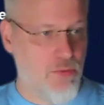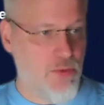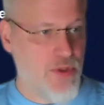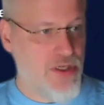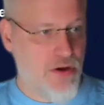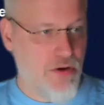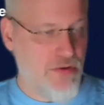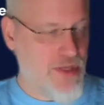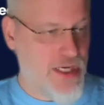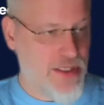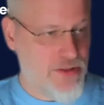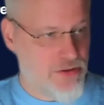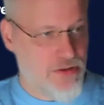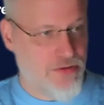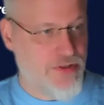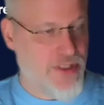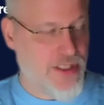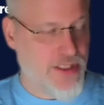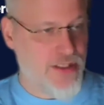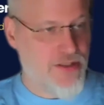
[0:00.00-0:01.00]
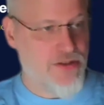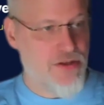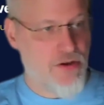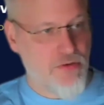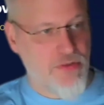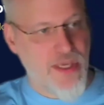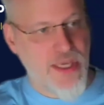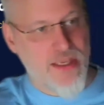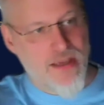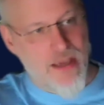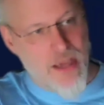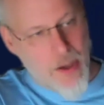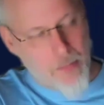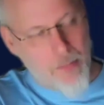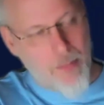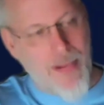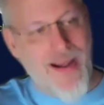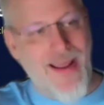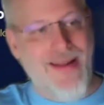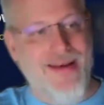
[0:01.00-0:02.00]
We know that already. So they
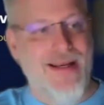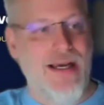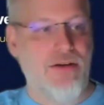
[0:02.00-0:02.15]
plan